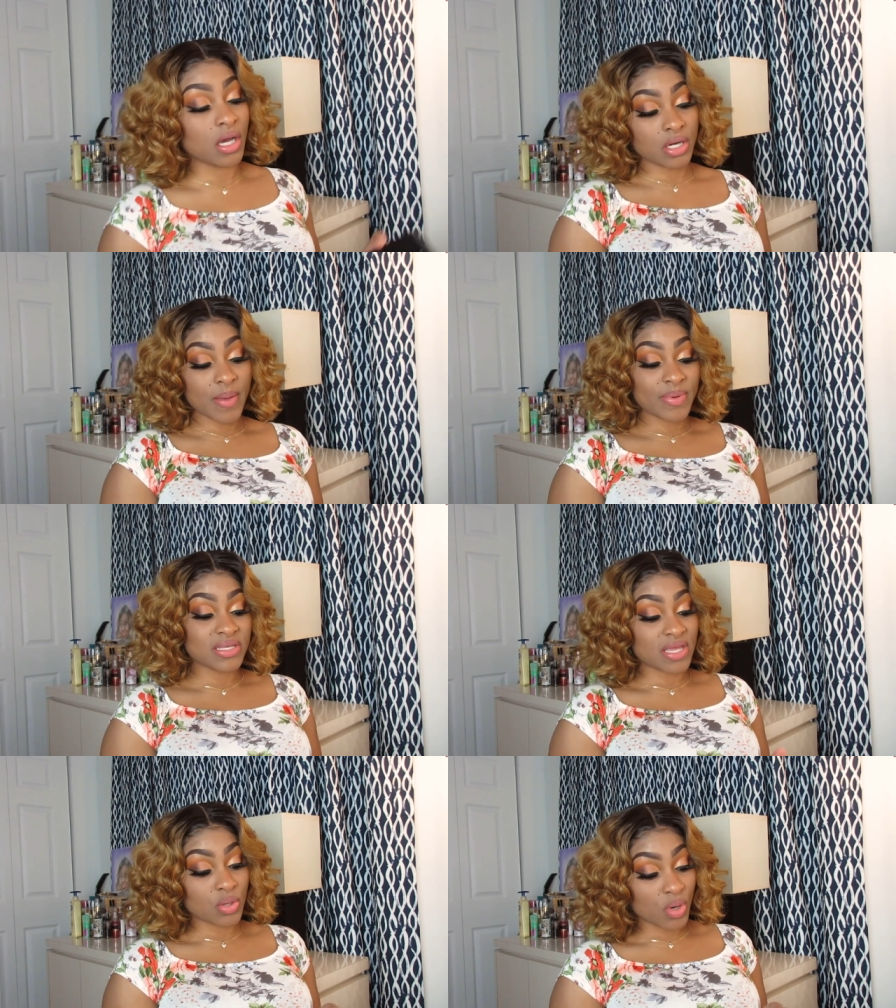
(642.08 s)
uh, on every
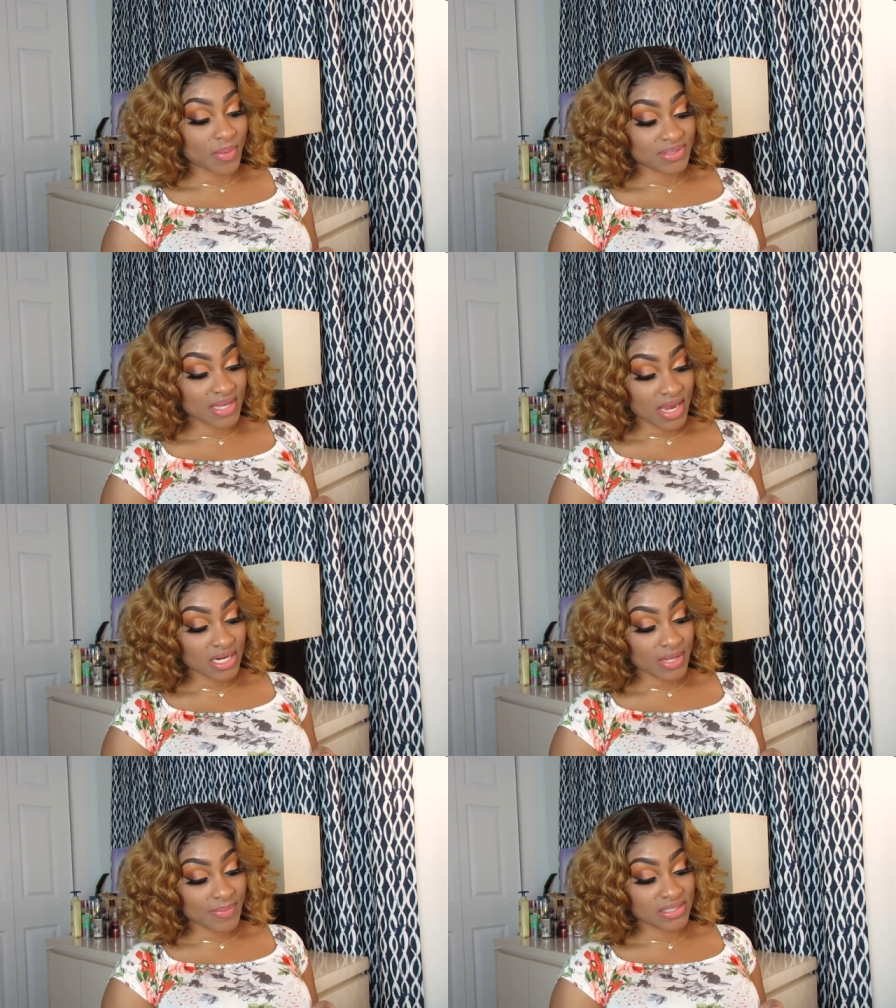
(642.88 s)
Designer
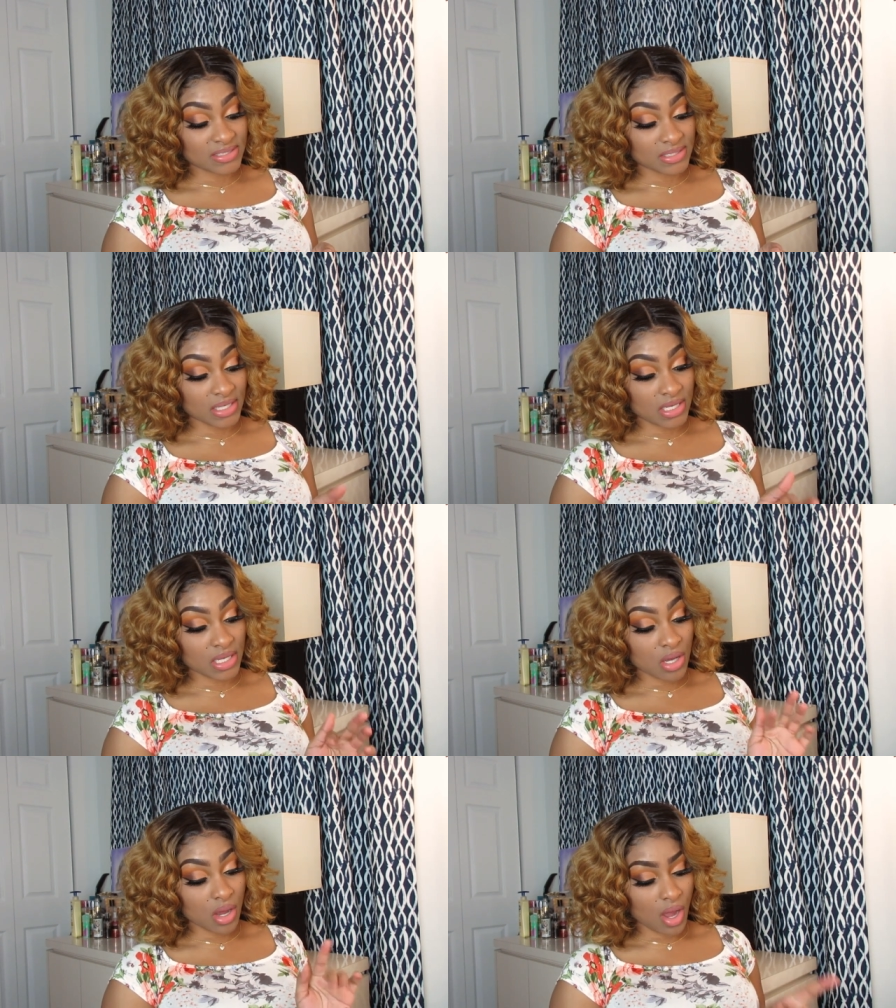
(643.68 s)
website let me
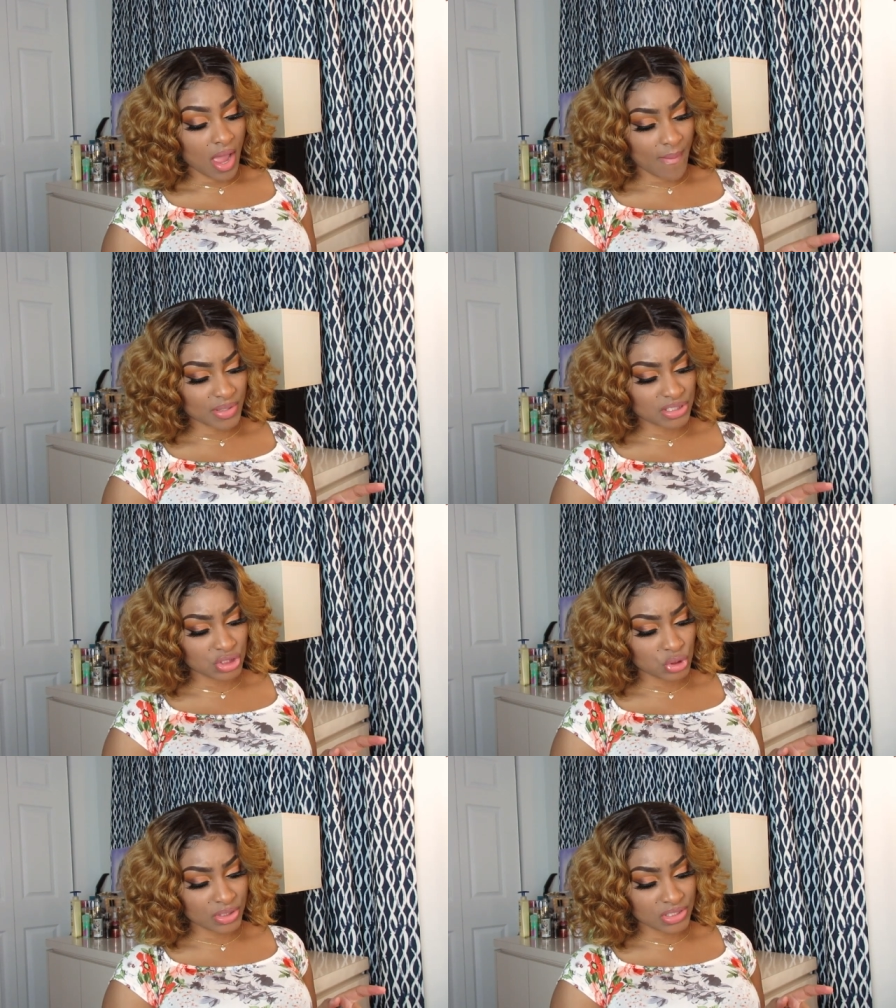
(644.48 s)
see how much
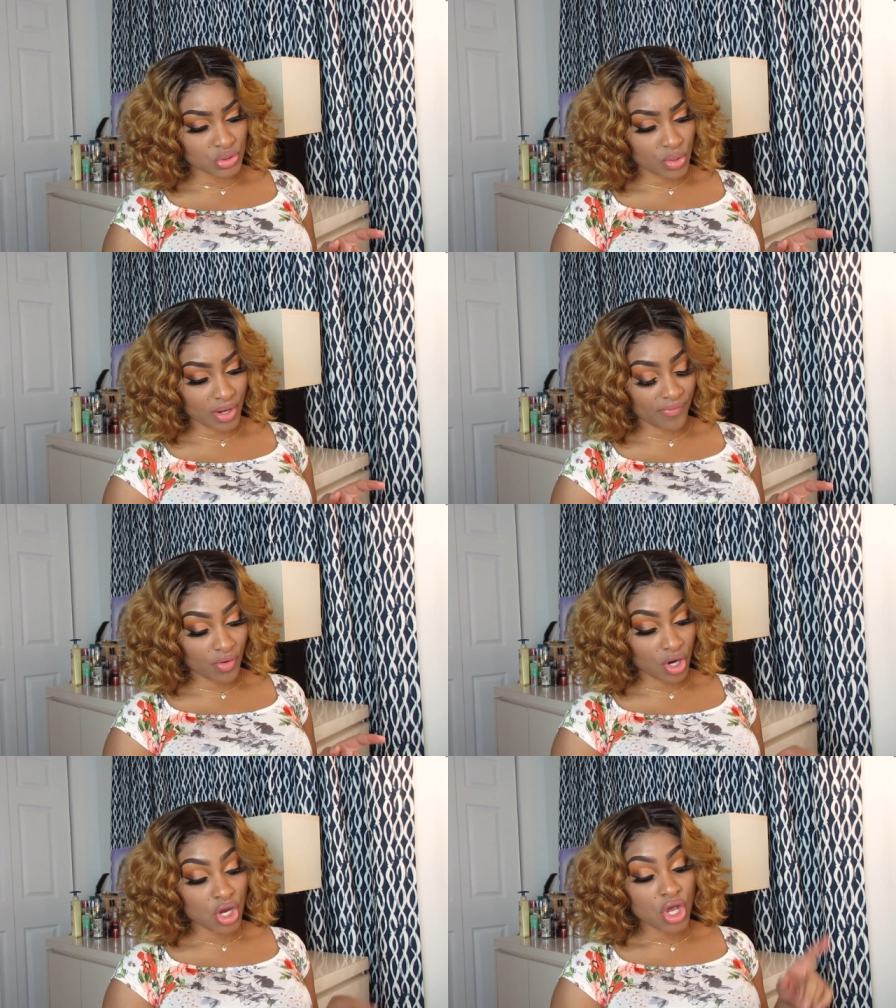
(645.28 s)
this unit is going
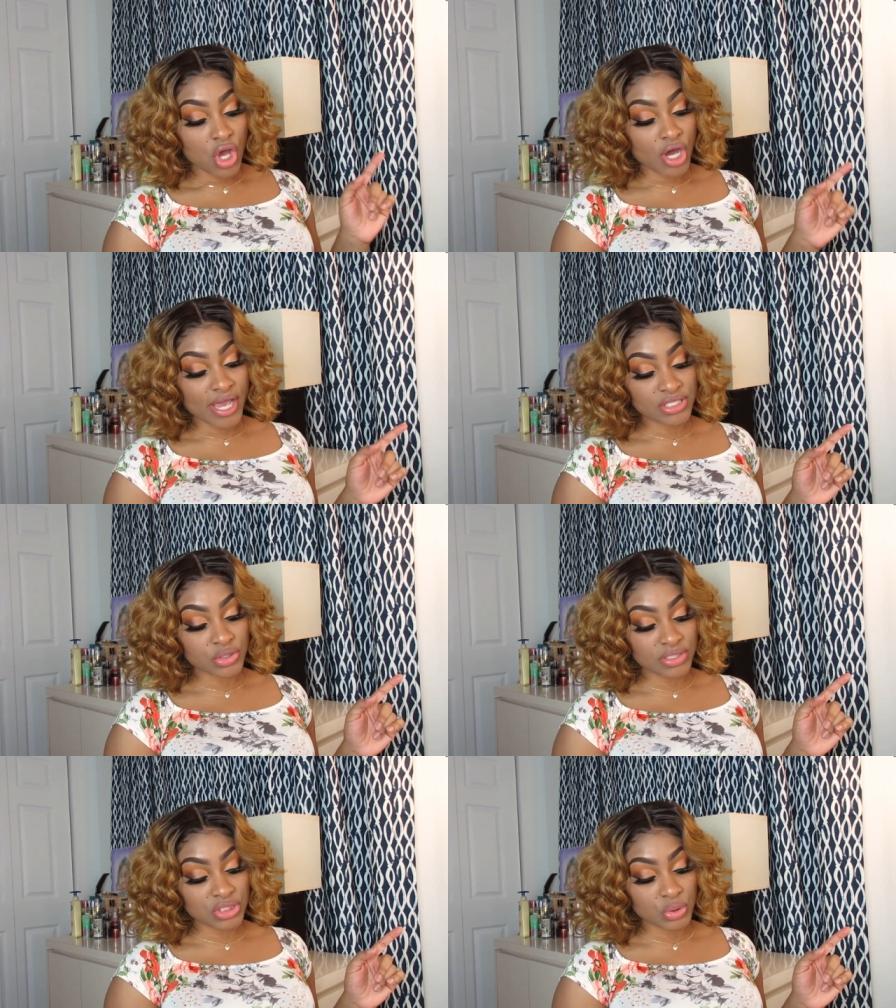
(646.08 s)
for okay
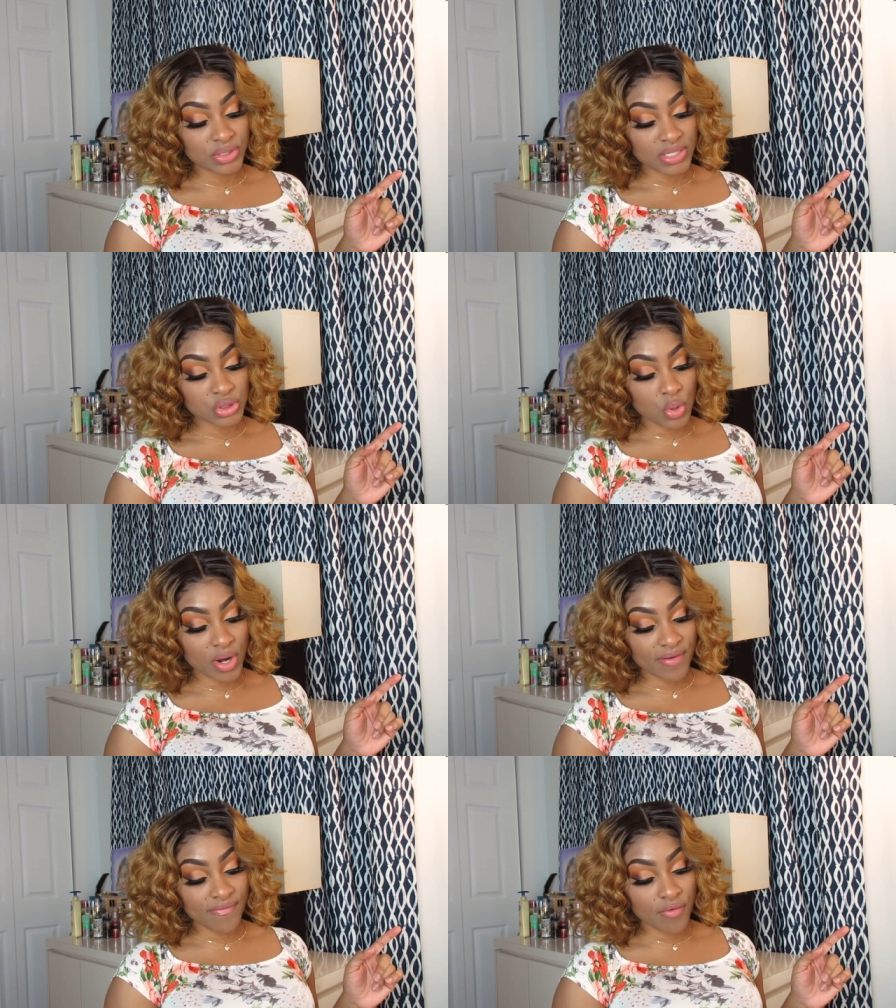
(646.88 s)
so this unit is
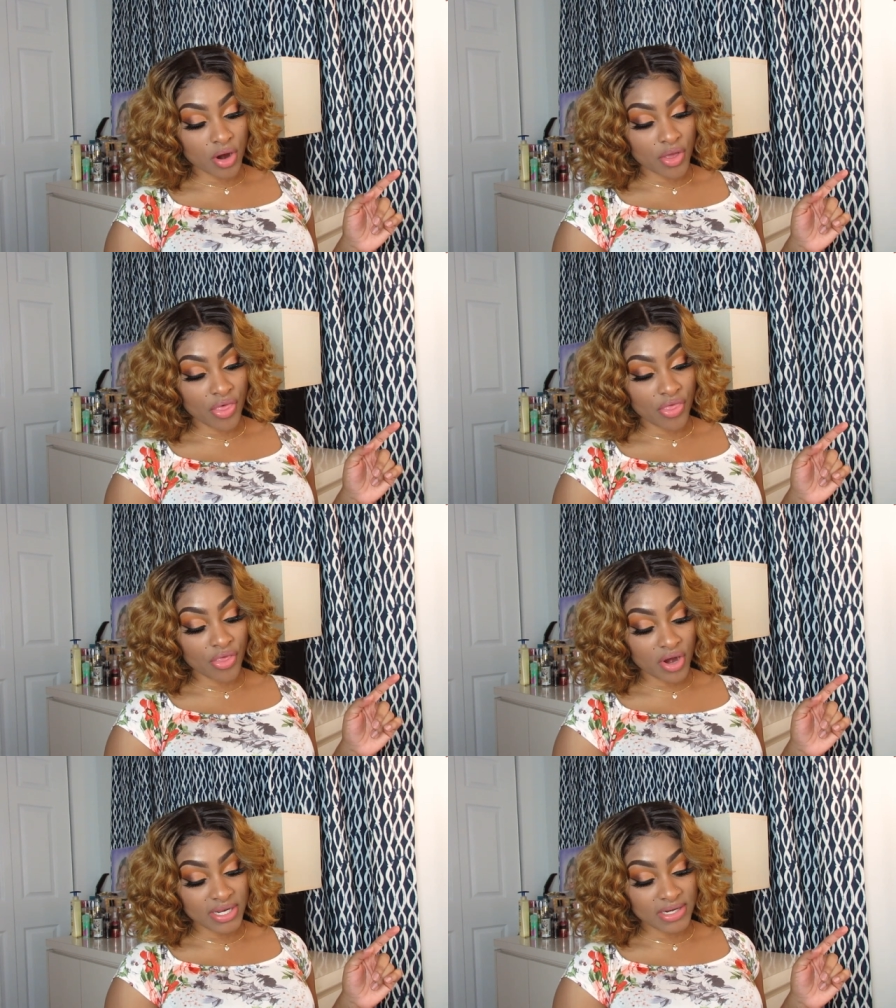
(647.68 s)
going for
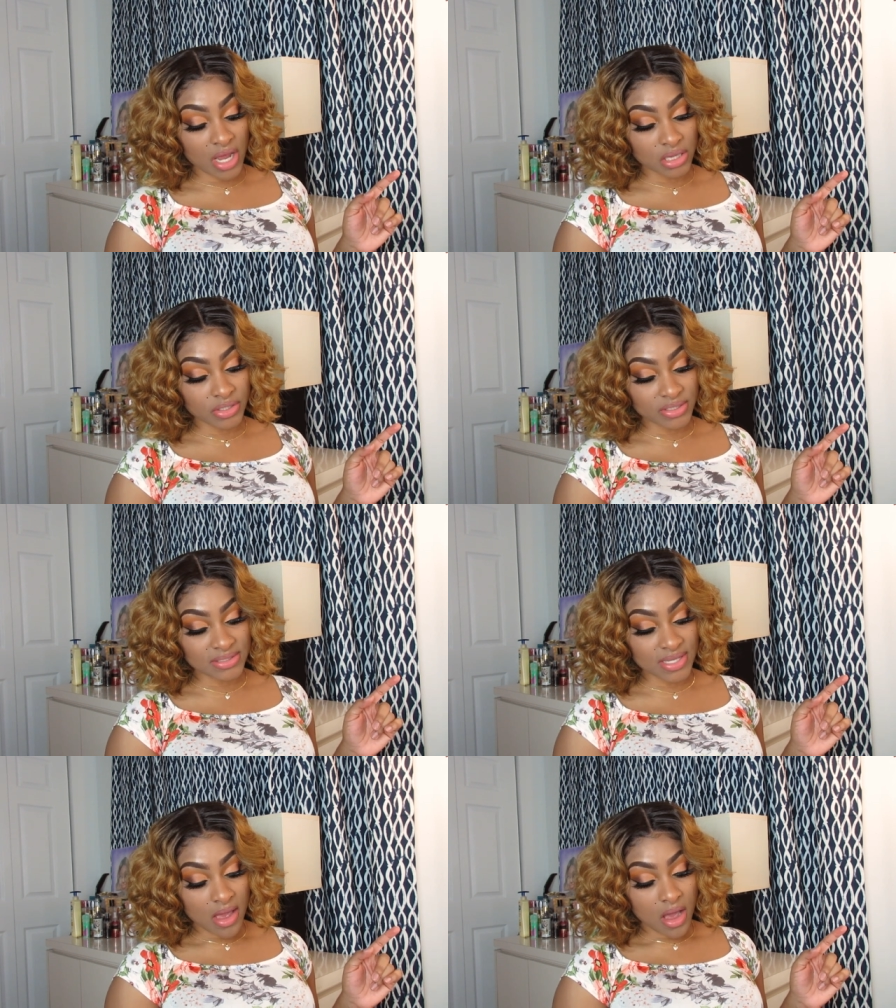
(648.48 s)
$30